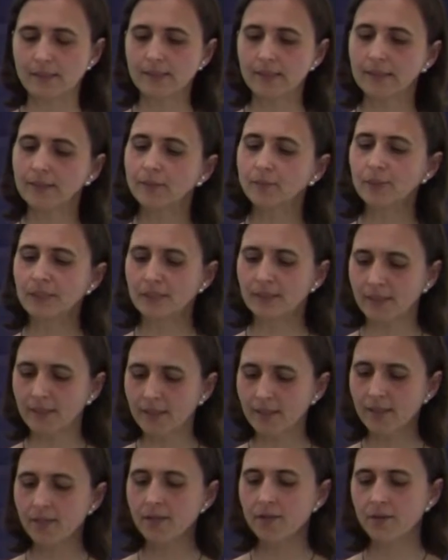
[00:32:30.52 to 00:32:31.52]
it's been
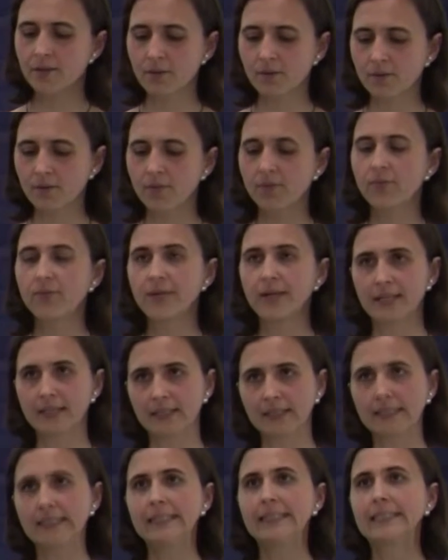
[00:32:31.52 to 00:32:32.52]
done on a
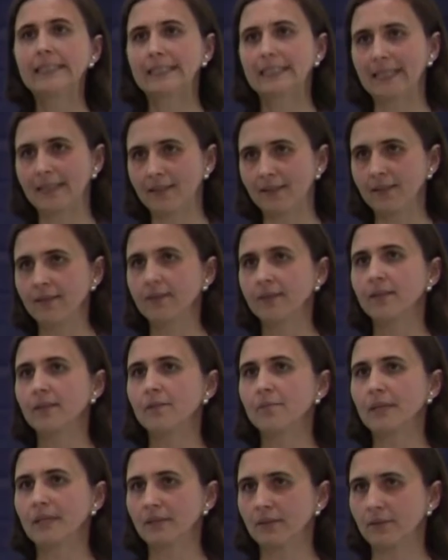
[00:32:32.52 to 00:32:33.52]
fairly standard
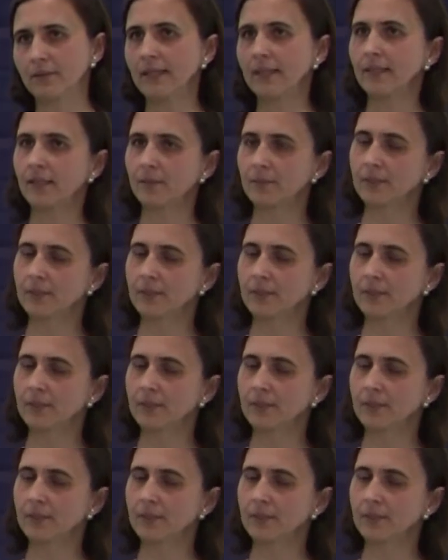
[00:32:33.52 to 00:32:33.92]
manner right now.